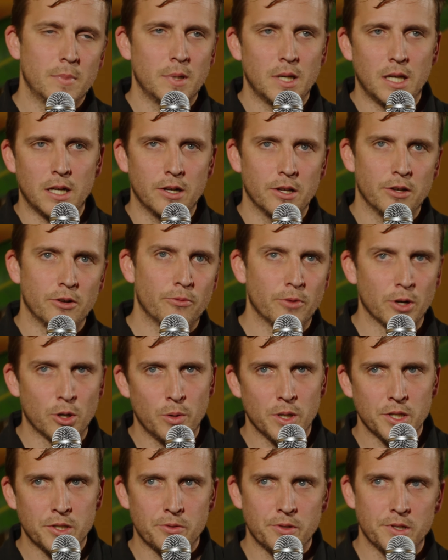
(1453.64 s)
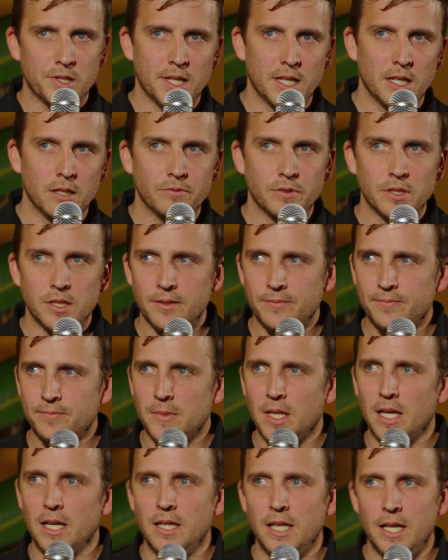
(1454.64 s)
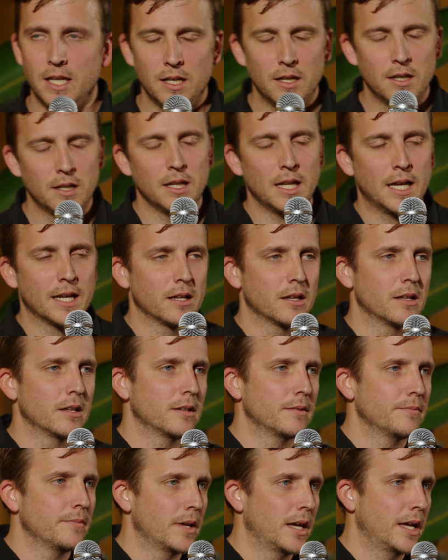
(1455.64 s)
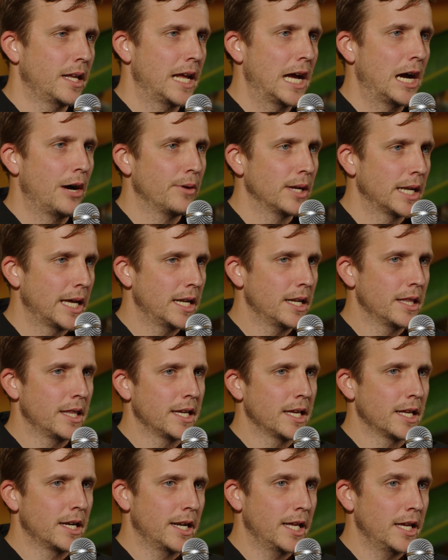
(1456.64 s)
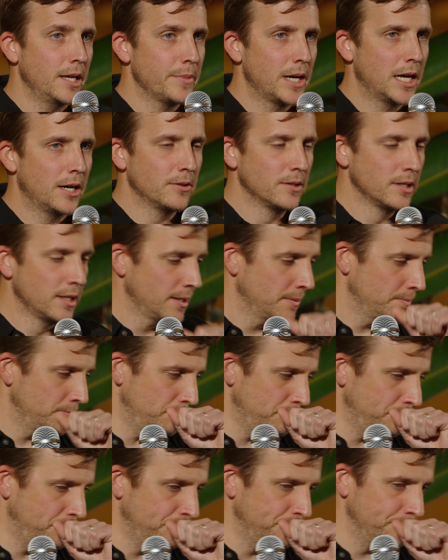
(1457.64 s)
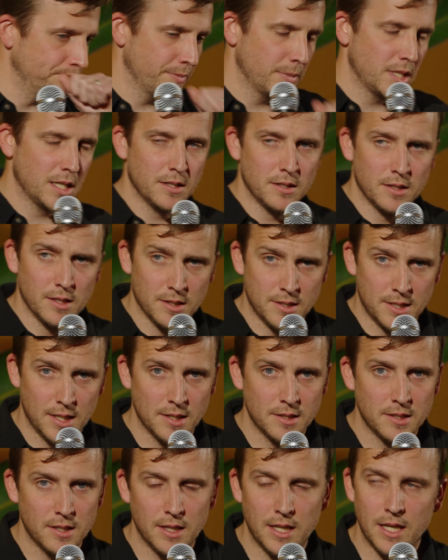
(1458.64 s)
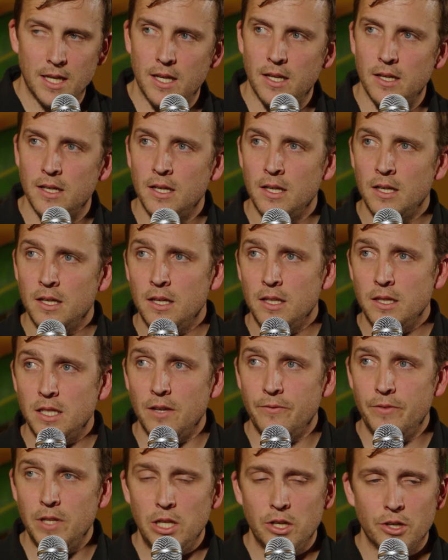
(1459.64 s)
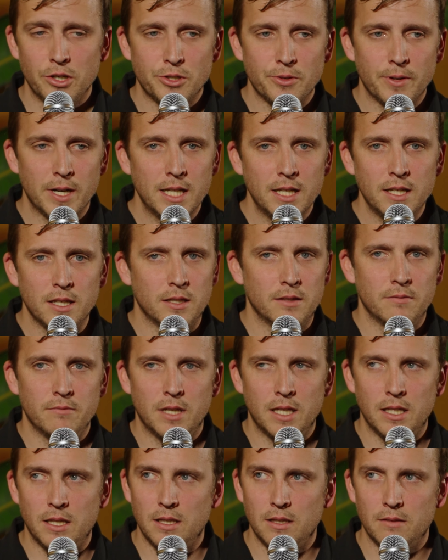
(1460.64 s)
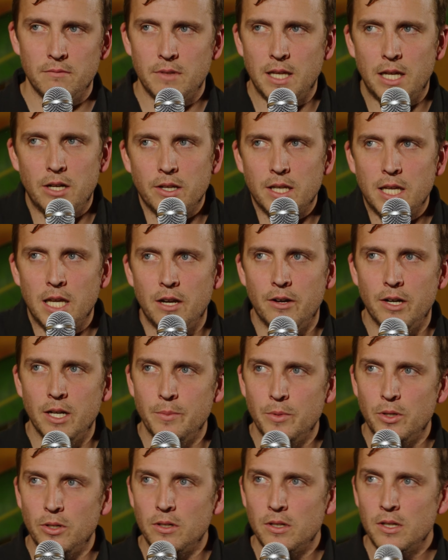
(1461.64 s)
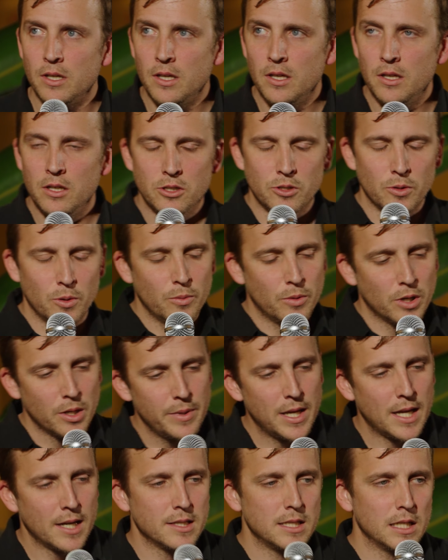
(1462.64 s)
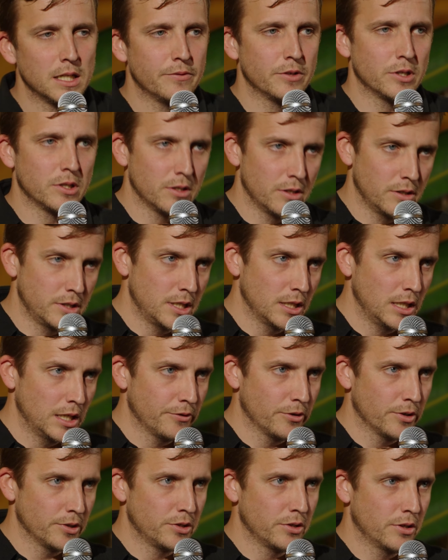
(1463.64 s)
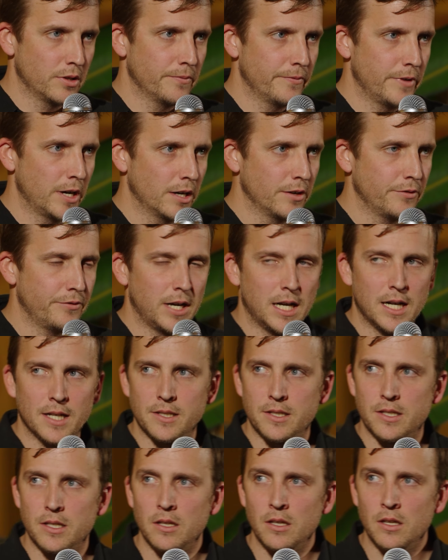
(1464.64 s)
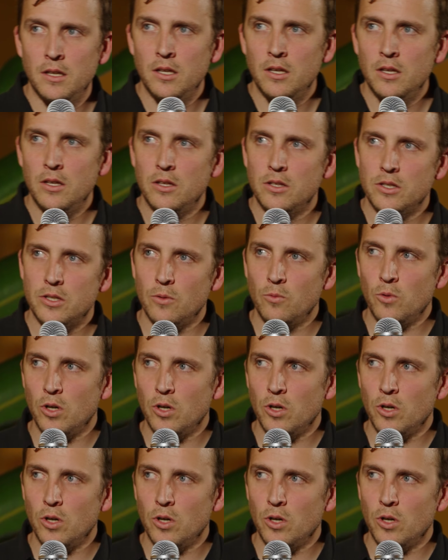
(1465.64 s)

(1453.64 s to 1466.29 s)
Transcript: don't know, request received. And then like an hour later, they get an email that says that their video is ready and they don't care anymore. So we want to be able to deliver it to them very fast. So